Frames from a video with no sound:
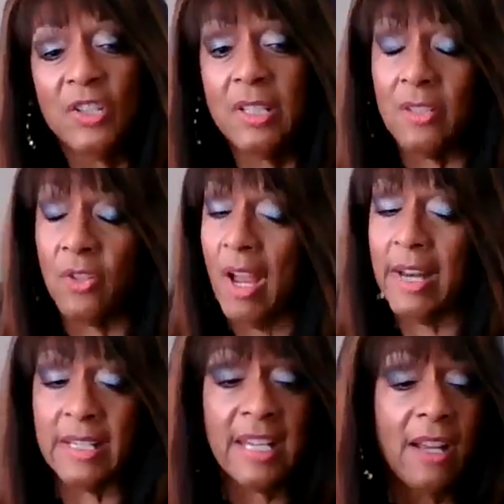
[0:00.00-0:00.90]
She said,
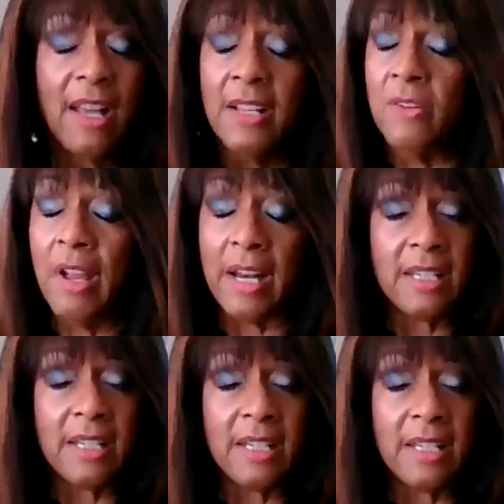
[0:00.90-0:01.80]
you got
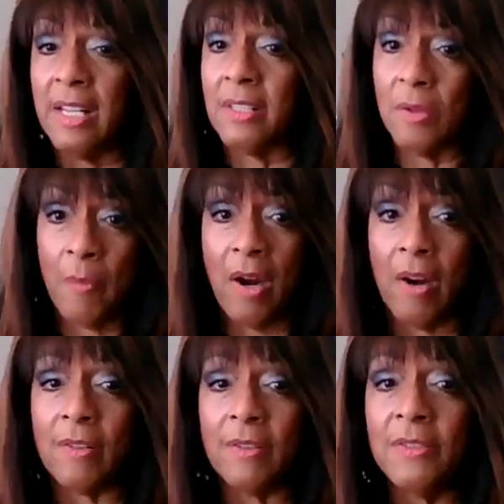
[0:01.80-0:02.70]
to tell your kids
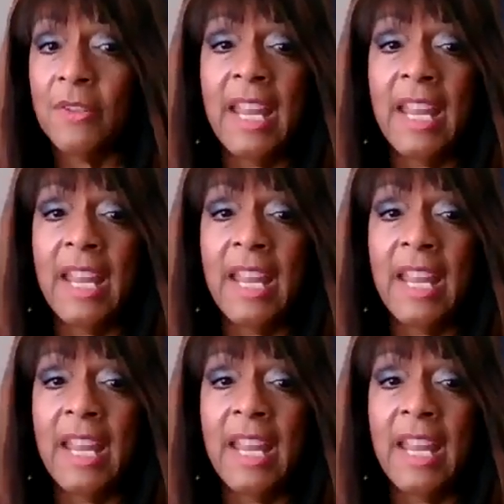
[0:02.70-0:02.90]
tomorrow.